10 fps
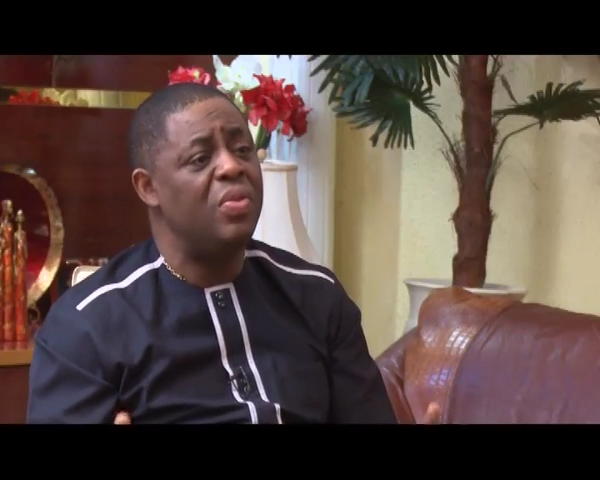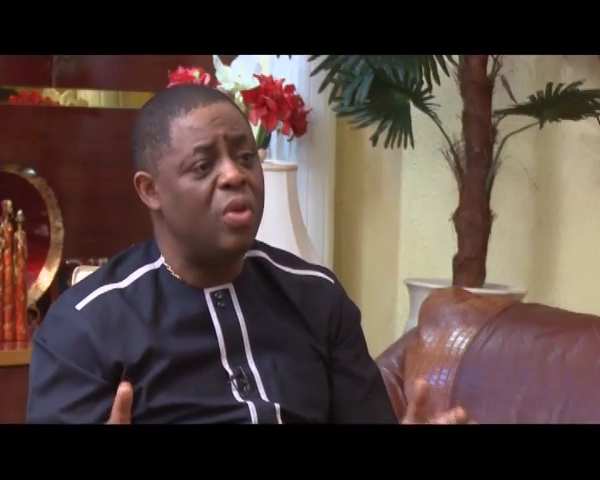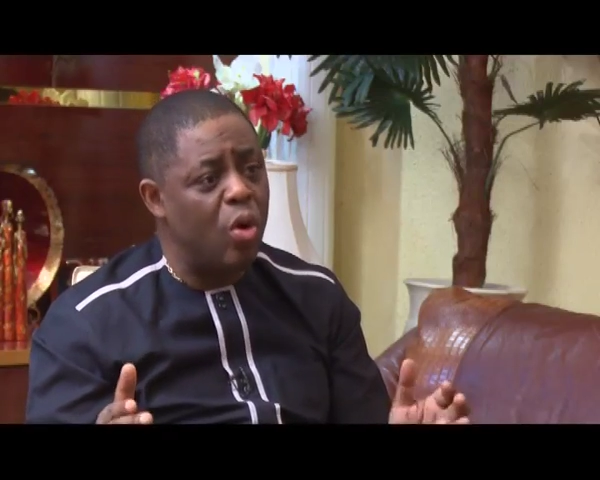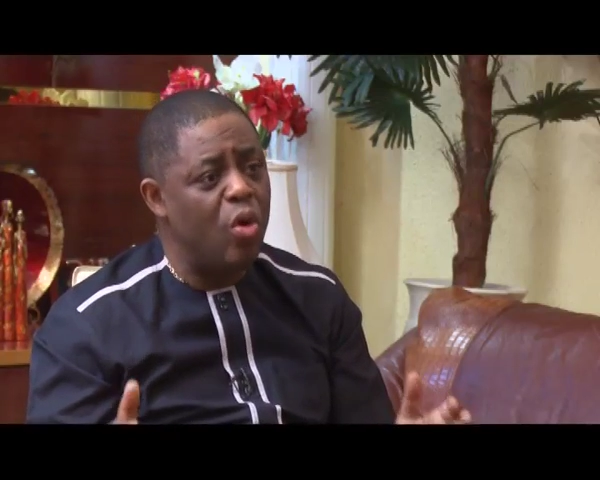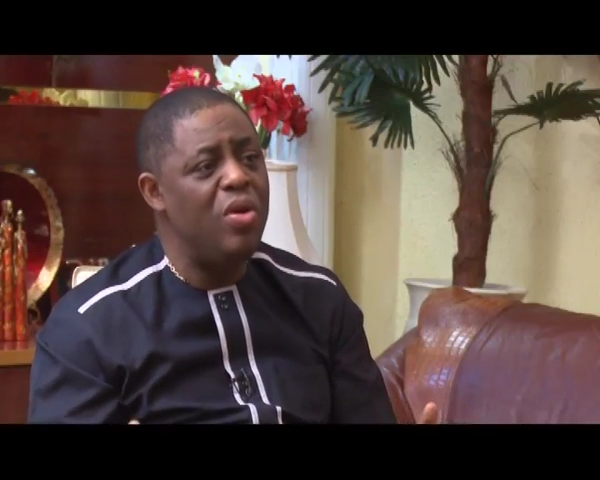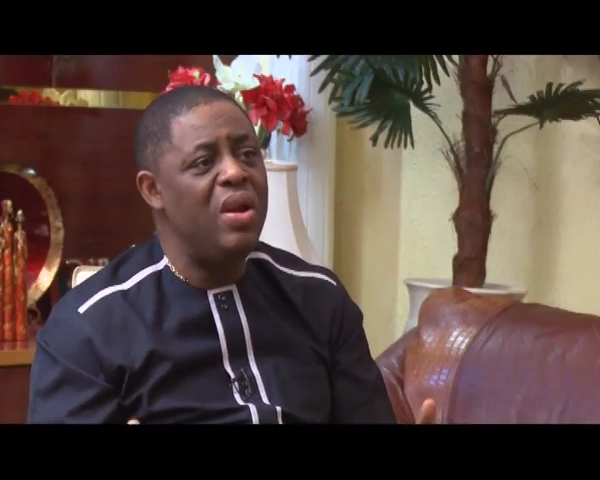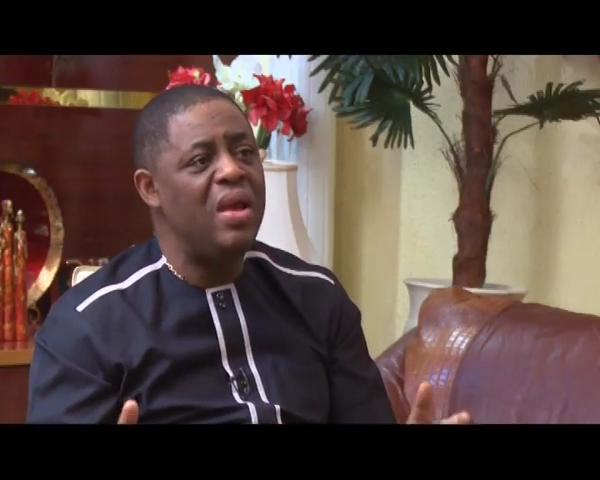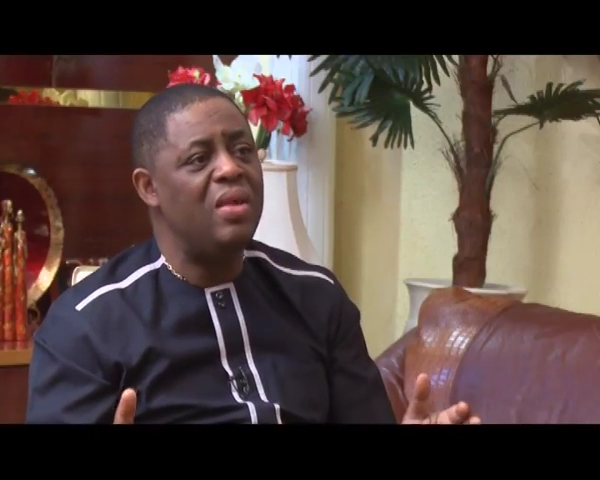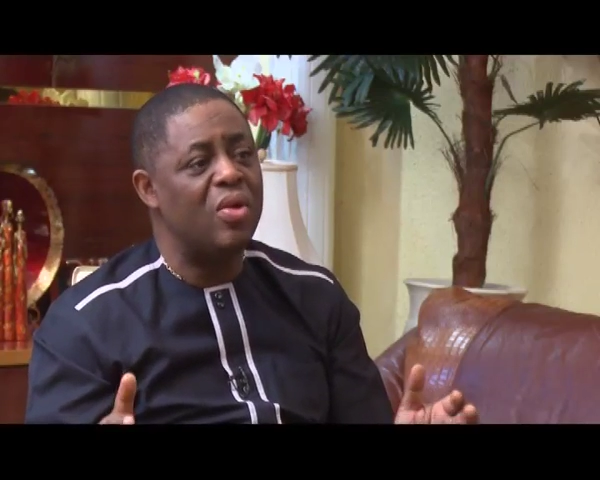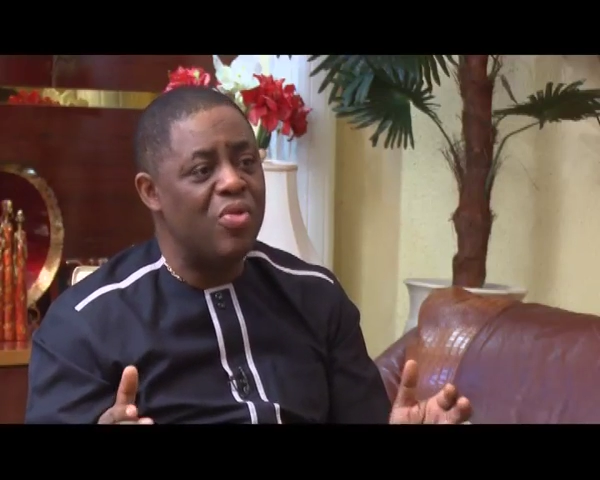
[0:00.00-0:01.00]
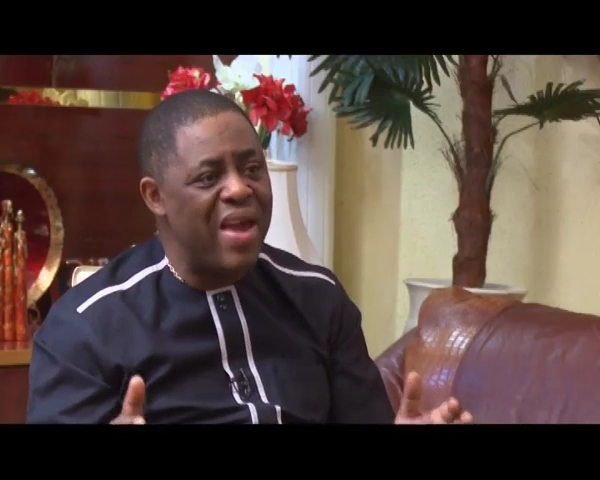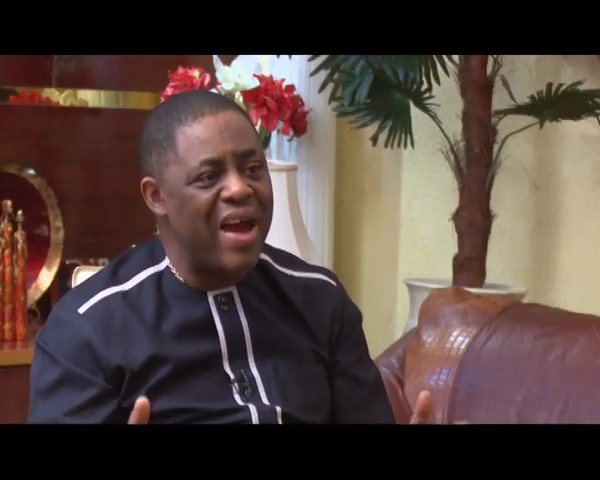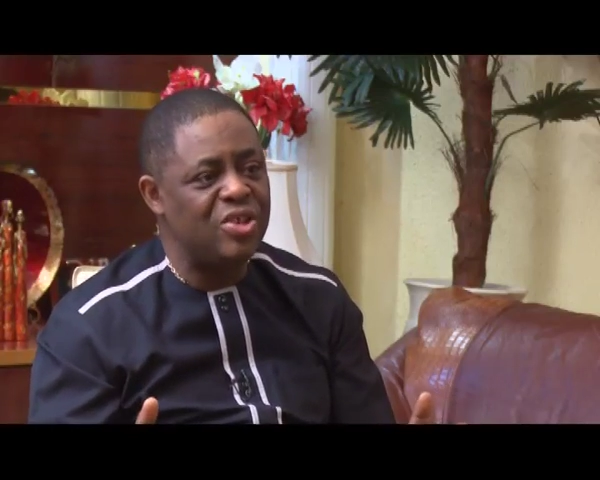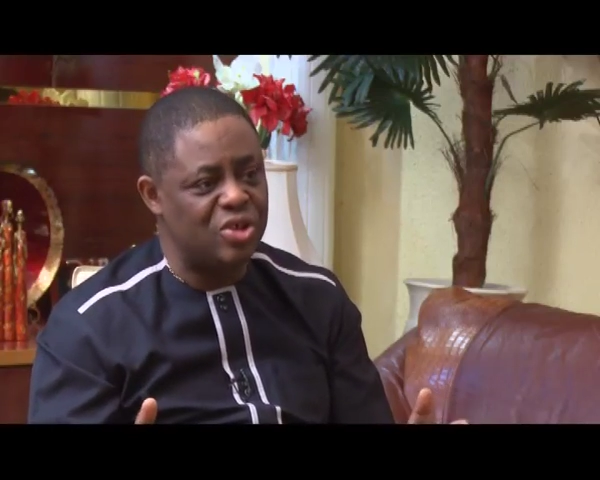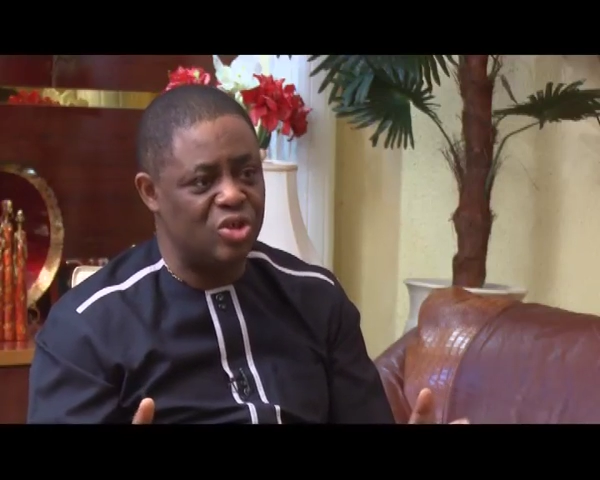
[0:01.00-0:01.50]
the
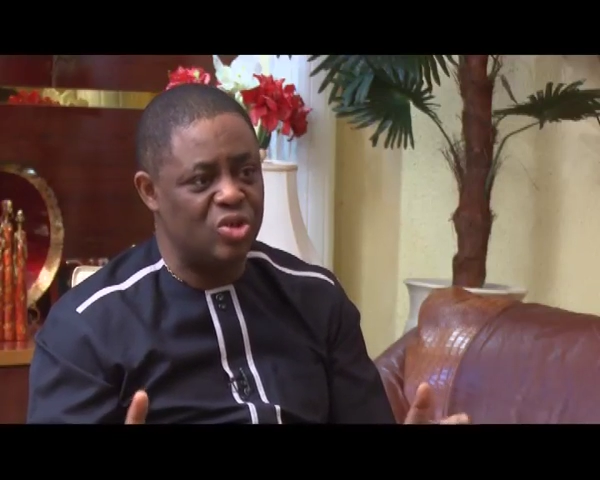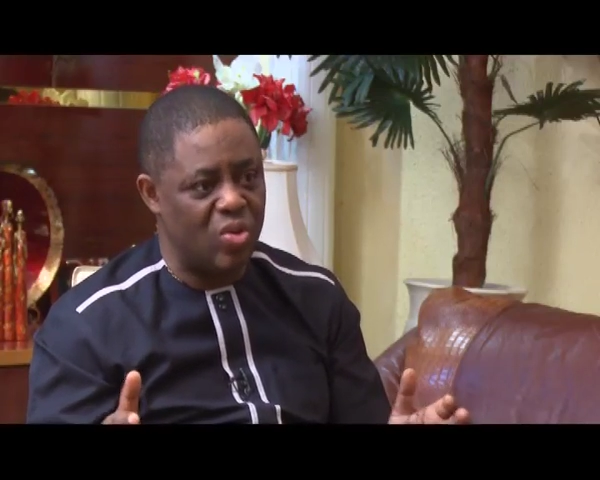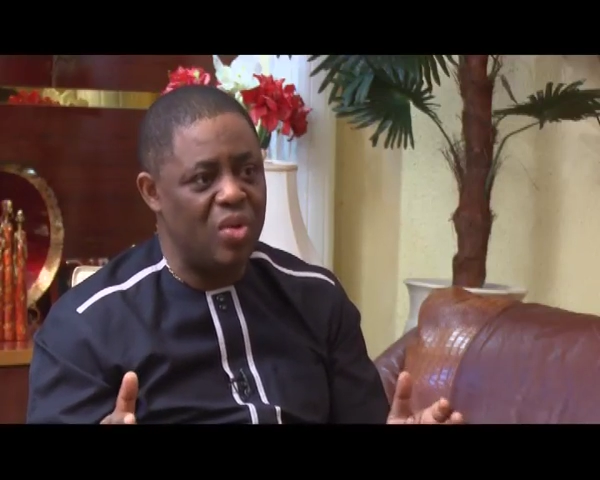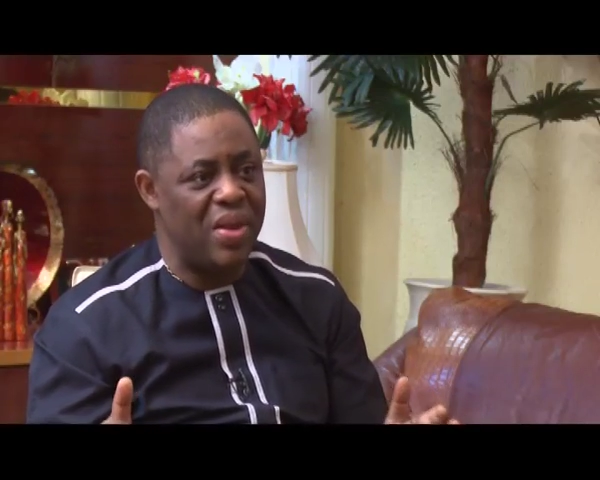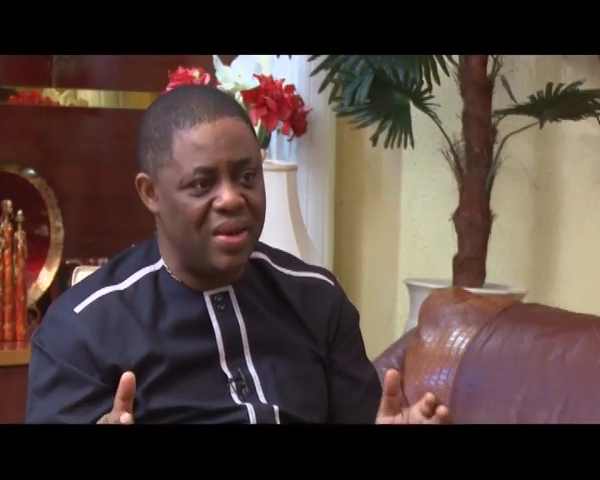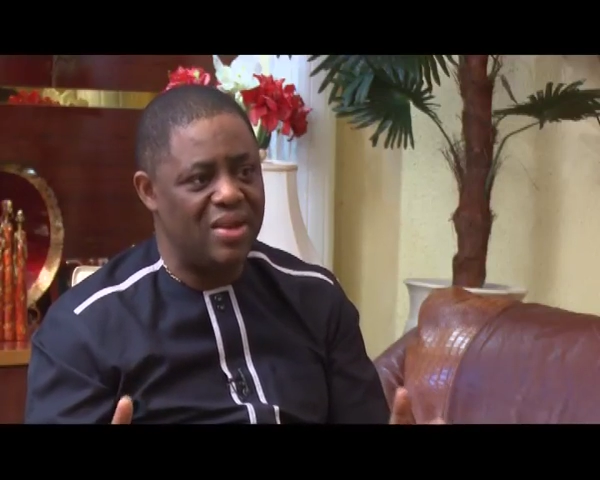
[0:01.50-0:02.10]
reaction to what they